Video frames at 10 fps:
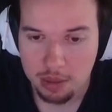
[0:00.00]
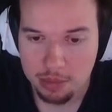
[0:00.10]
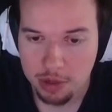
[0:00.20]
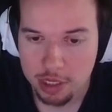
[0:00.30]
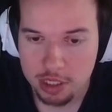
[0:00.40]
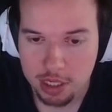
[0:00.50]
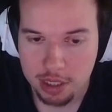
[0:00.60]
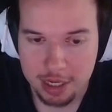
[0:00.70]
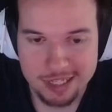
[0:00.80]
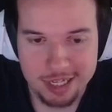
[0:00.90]
Mirage
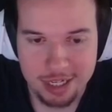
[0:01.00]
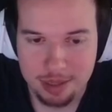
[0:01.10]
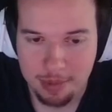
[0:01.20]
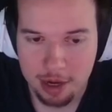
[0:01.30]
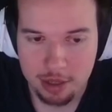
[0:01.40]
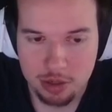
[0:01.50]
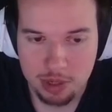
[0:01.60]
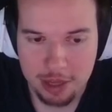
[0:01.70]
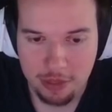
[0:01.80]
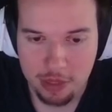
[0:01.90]
Knight, like I said, doesn't matter unless
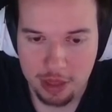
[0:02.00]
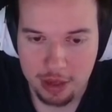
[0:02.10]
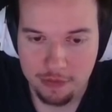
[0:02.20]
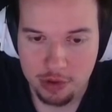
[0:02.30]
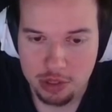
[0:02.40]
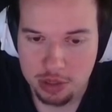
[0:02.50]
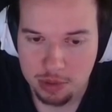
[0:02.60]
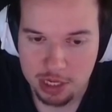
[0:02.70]
we get the fusion.